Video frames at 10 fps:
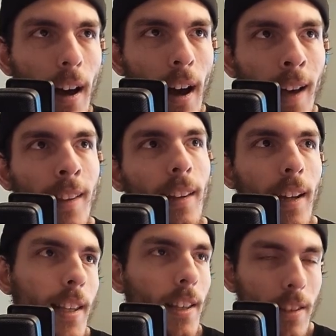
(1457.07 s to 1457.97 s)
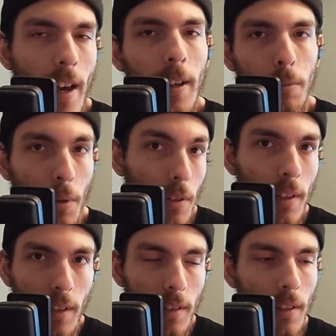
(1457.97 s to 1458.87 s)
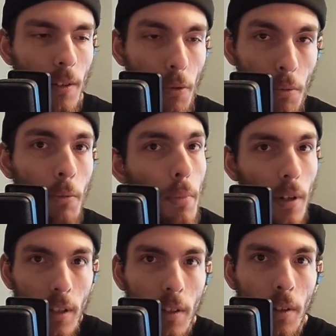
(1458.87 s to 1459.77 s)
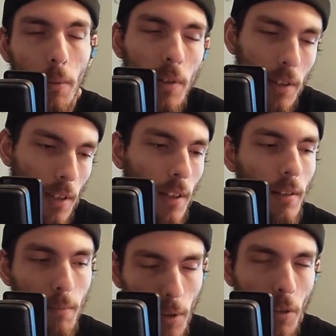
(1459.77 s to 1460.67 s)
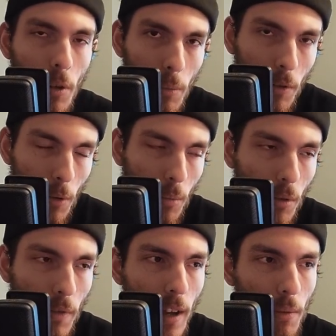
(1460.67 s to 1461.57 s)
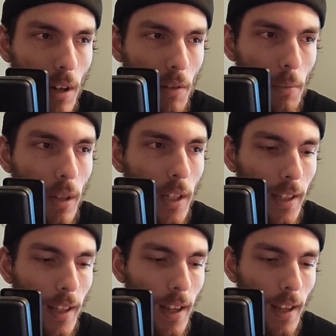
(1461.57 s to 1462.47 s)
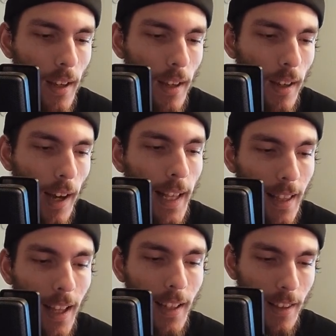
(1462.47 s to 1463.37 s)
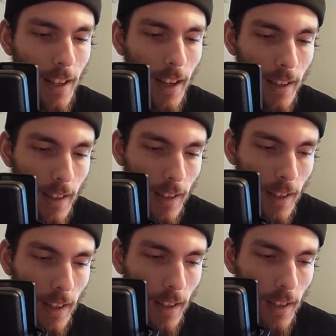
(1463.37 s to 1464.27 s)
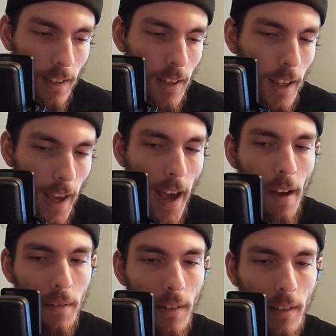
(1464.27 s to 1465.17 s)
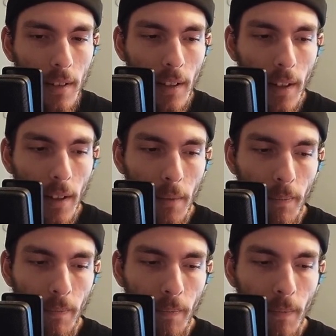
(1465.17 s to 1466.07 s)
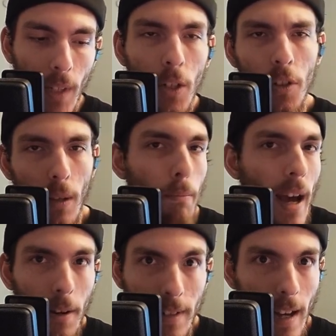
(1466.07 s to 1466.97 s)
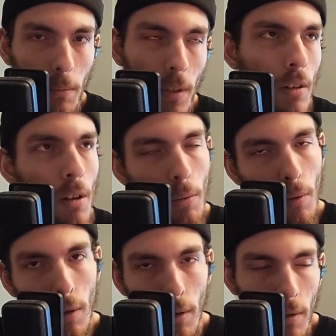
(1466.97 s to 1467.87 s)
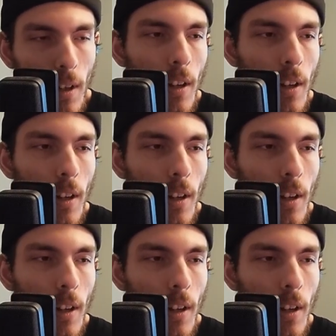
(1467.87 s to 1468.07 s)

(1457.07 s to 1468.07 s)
I like that that has persisted through book two. We'll see book three, book four, book five, whatever. But like, I like that they haven't, um, you know, just like bowed down and been like, oh, well, they're